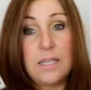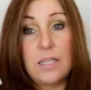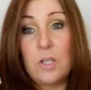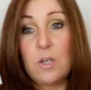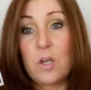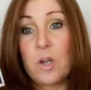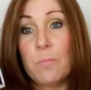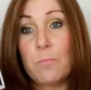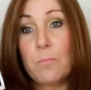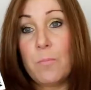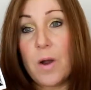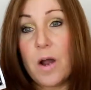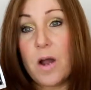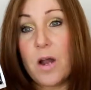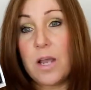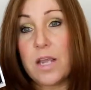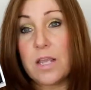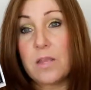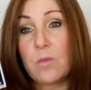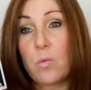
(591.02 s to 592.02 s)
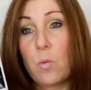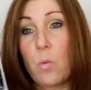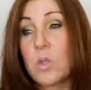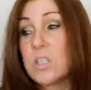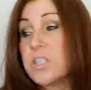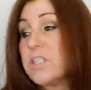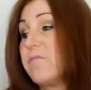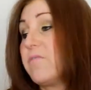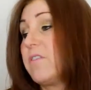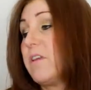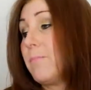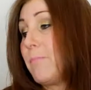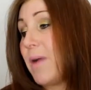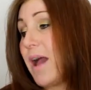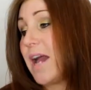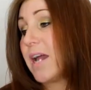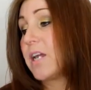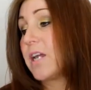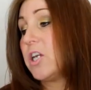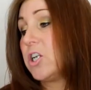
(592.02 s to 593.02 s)
you can buy ones for your
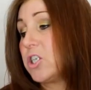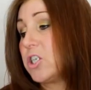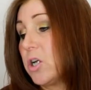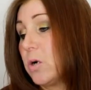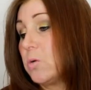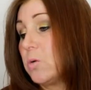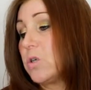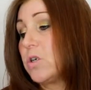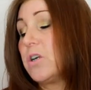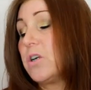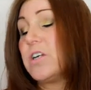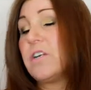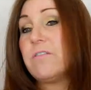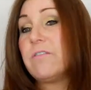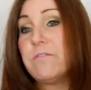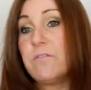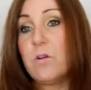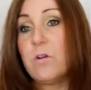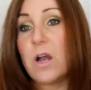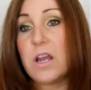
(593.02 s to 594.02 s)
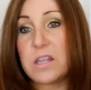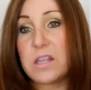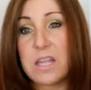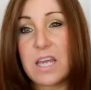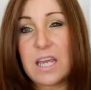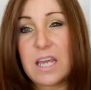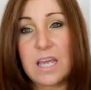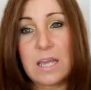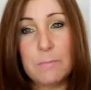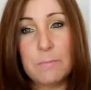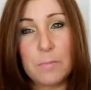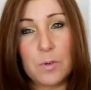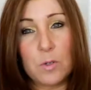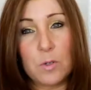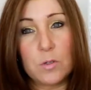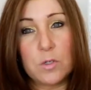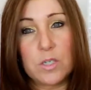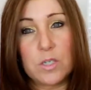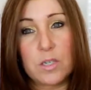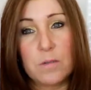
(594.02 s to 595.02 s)
back, your shoulder and your foot, I think, in
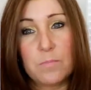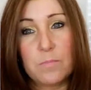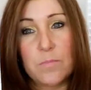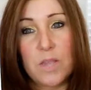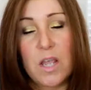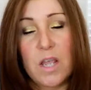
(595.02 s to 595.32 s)
Boots.